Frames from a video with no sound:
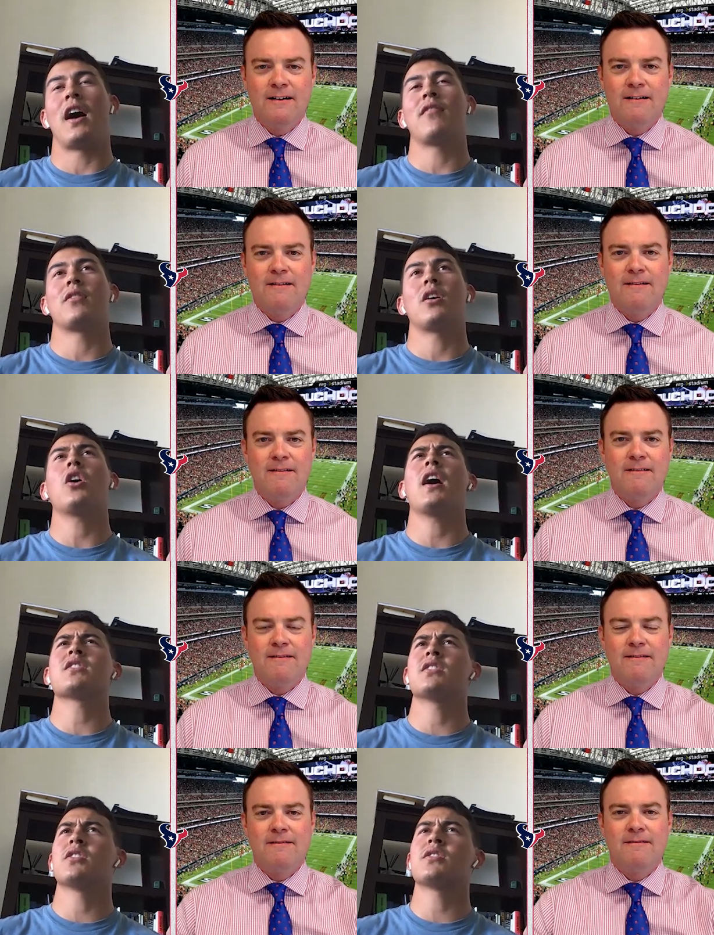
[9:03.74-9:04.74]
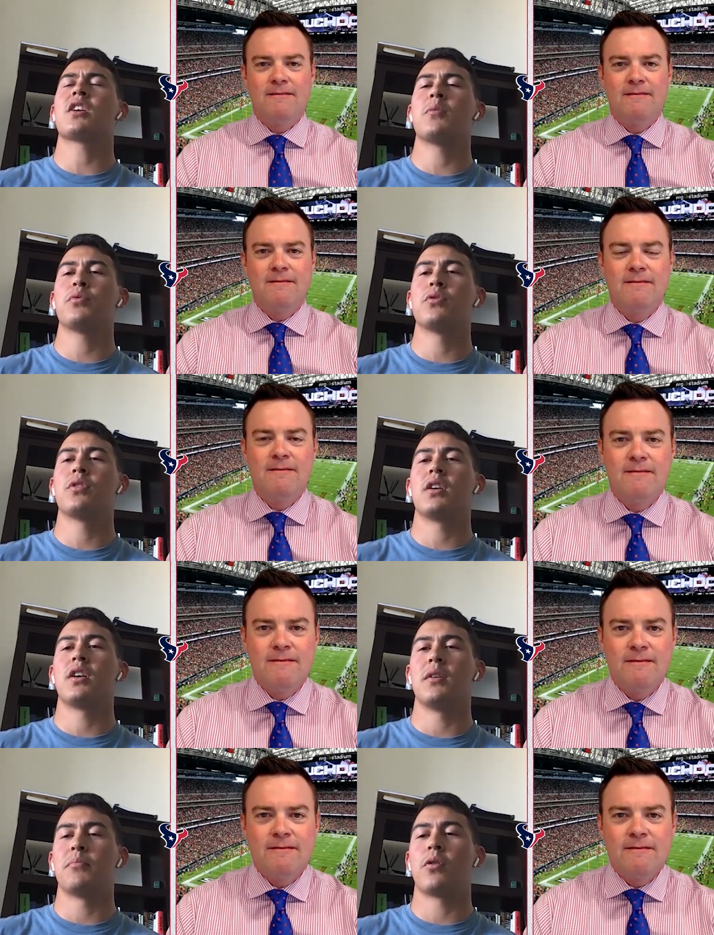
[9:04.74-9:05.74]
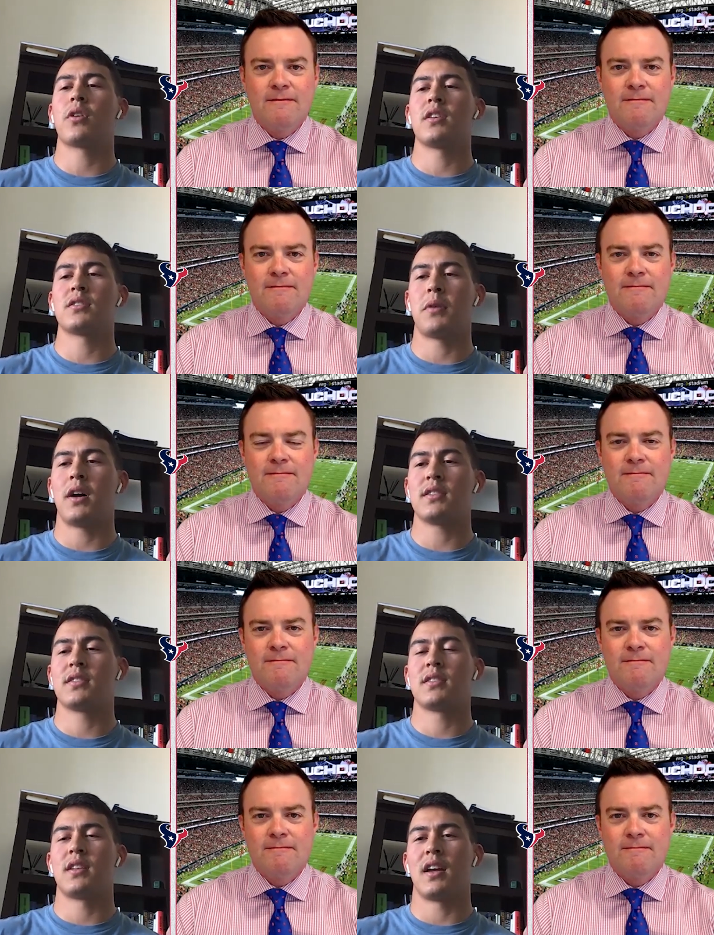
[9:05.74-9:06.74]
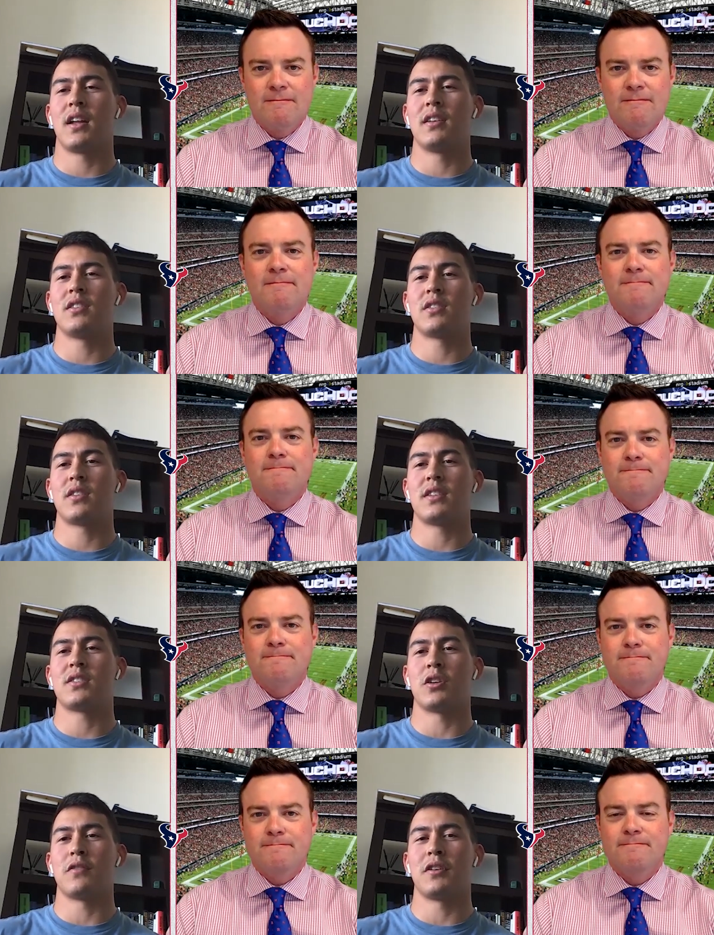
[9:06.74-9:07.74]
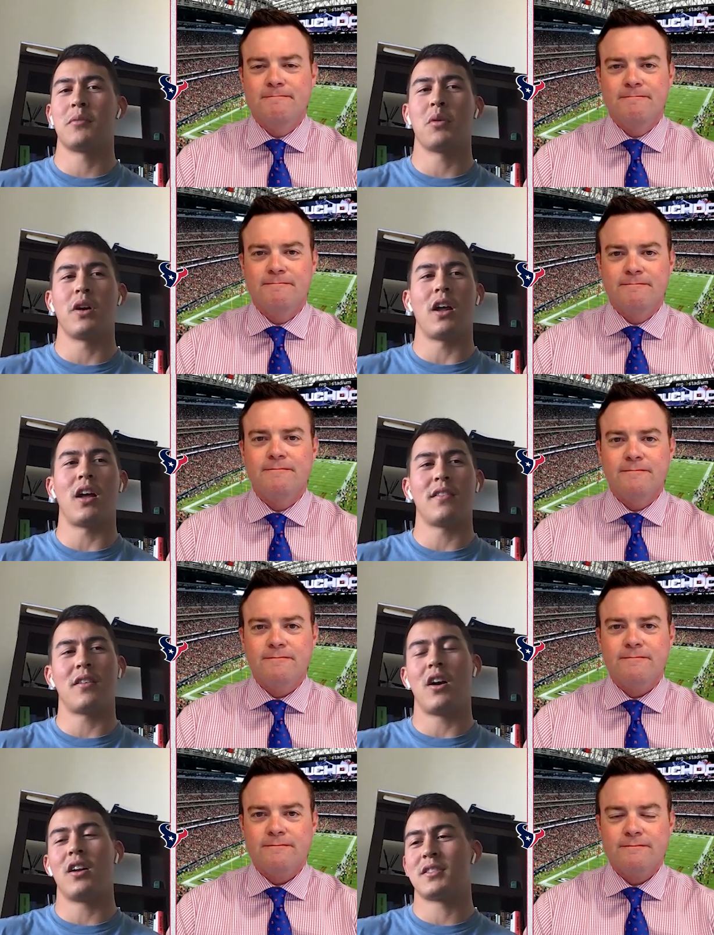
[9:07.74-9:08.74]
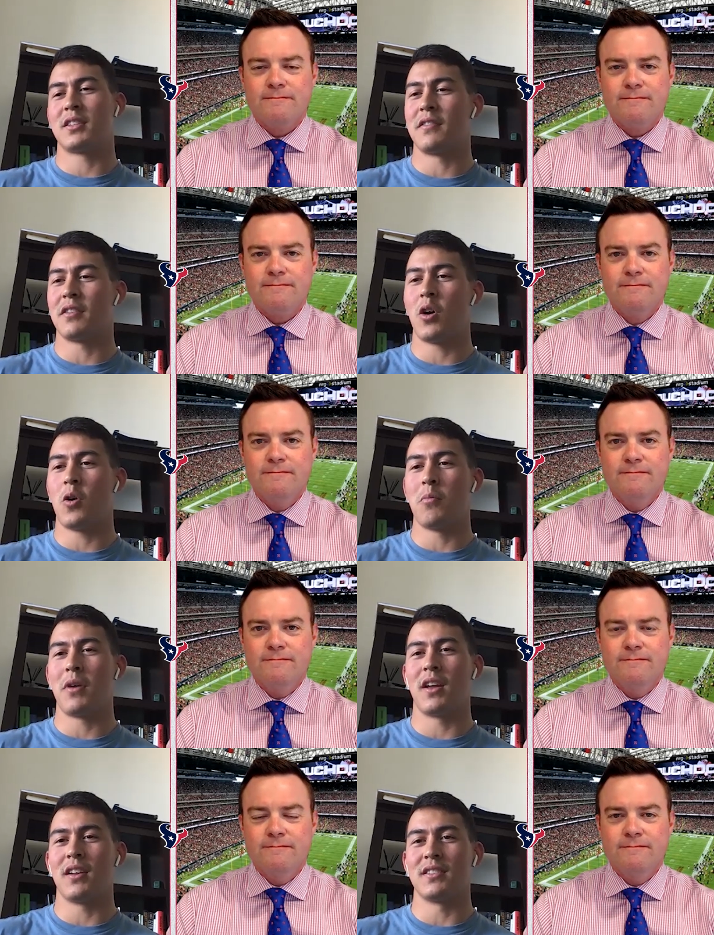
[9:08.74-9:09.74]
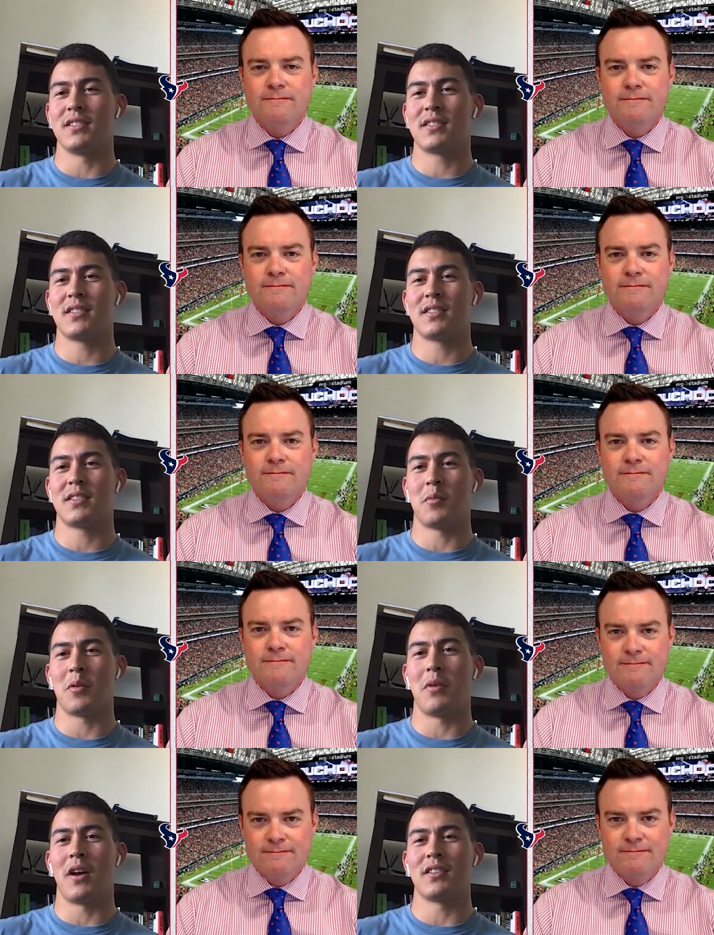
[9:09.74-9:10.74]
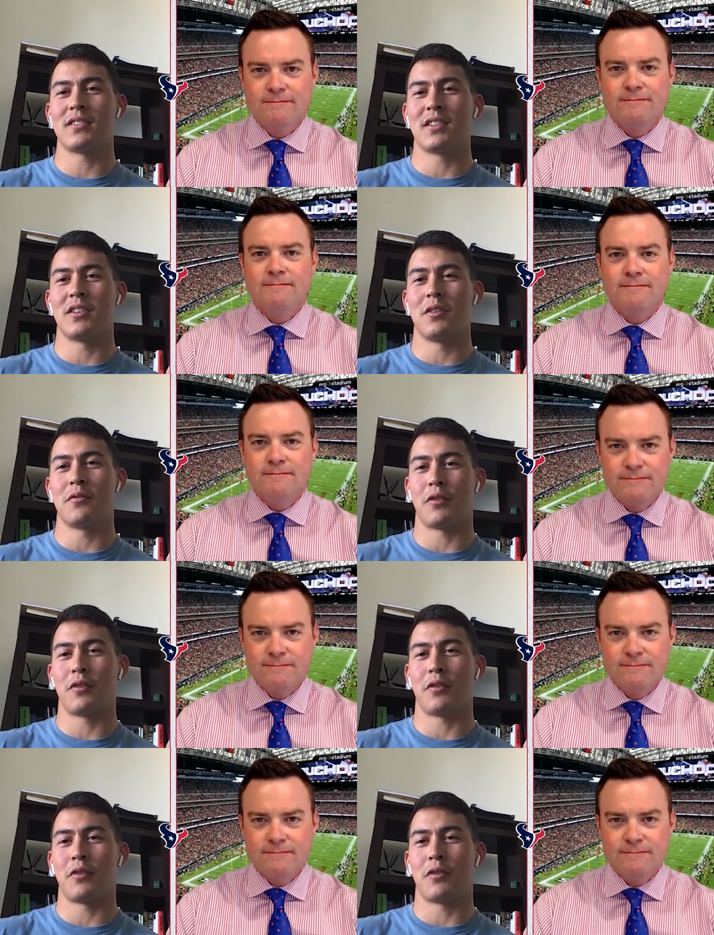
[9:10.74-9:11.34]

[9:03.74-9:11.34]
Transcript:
Speaker 1: I have. Actually, there's a couple poke spots that serve it, but honestly, homemade is some of the best. You know, the